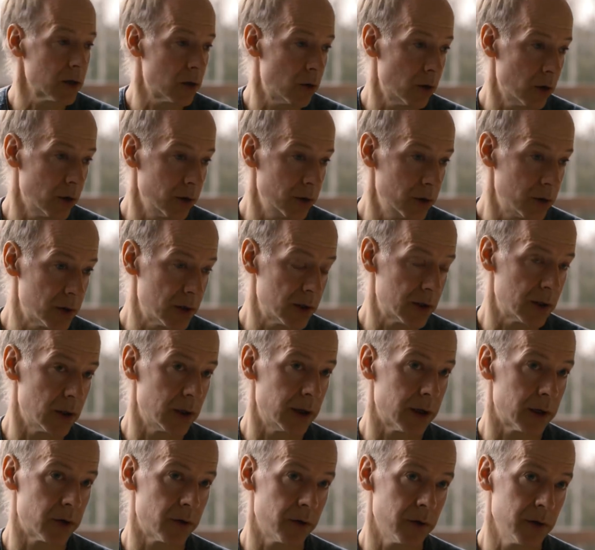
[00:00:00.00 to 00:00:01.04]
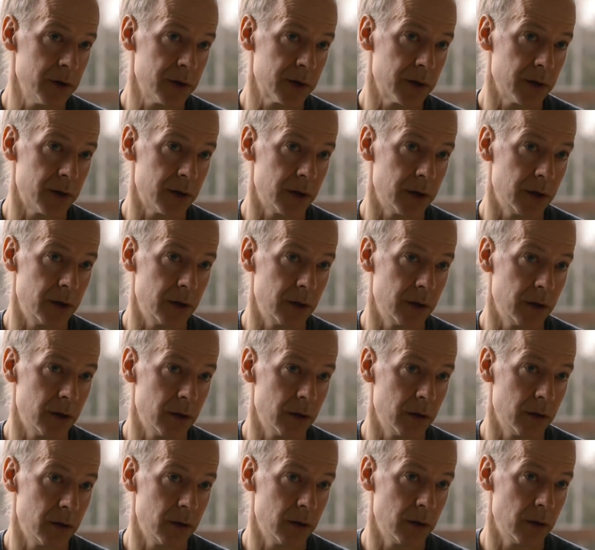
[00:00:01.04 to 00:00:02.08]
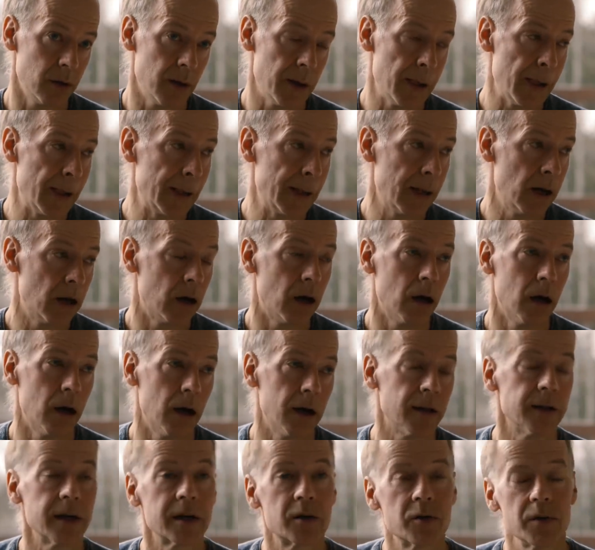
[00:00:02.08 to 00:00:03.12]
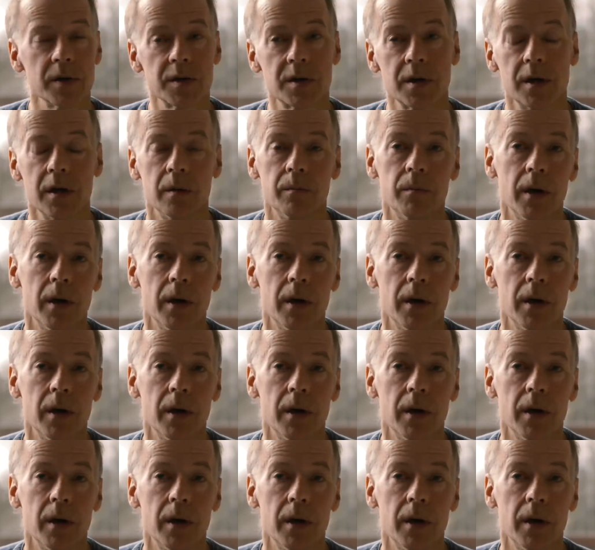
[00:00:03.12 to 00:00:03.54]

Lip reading: coil uses electricity. Electricity